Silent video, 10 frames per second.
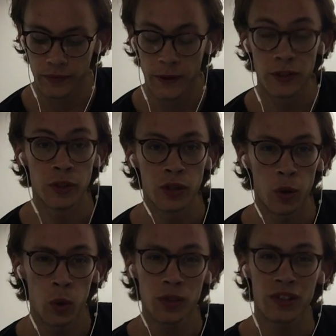You can
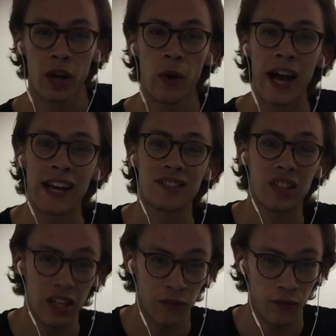also ask
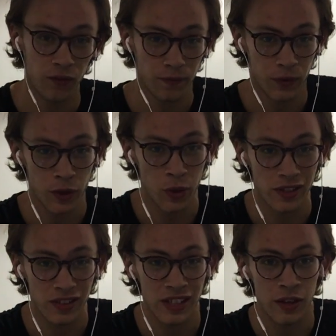if you can
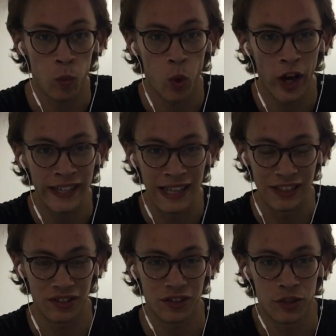see the wine
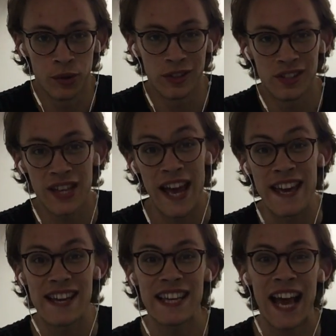list. You can
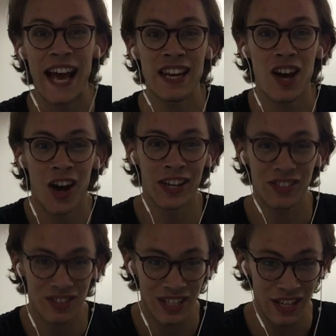say, "Can I
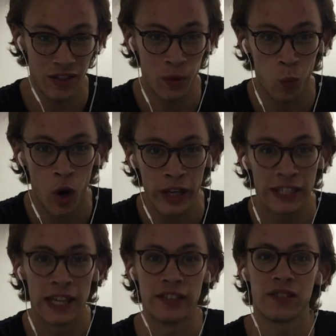see the wine
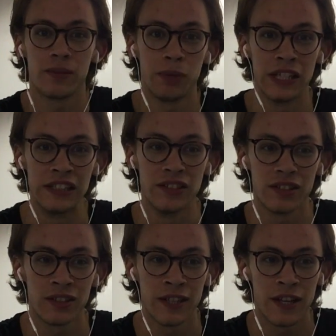list,
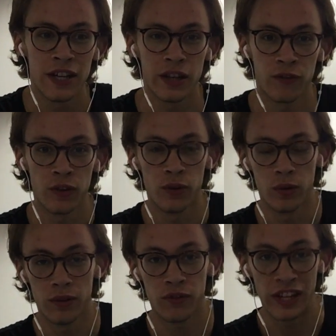please?" if you
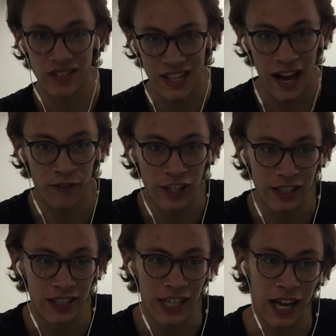fancy
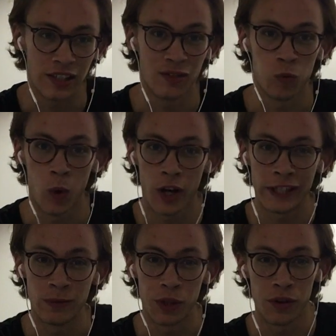having a glass of
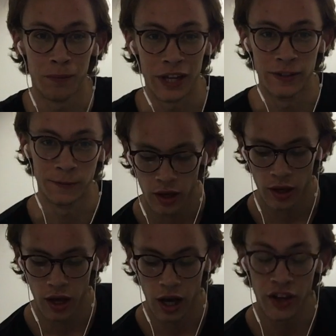wine with your meal.
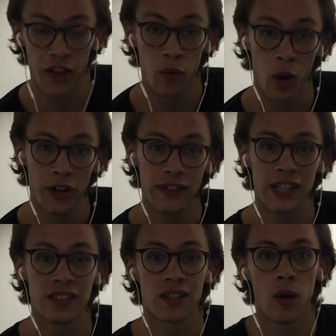Another one
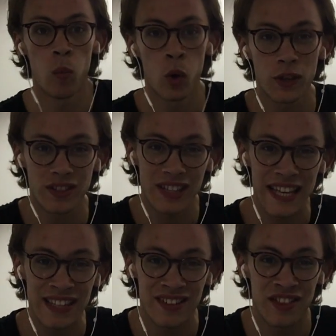is, "What
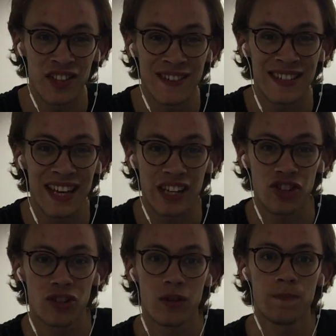is the
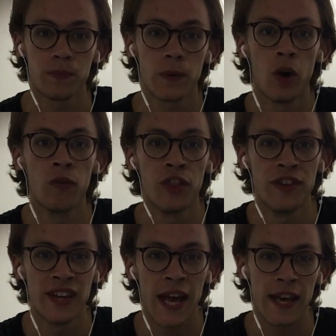dish of the
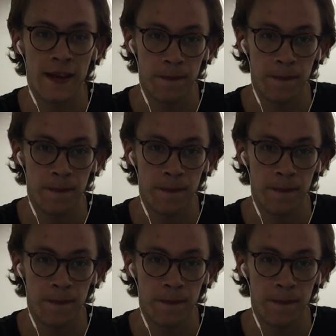day?"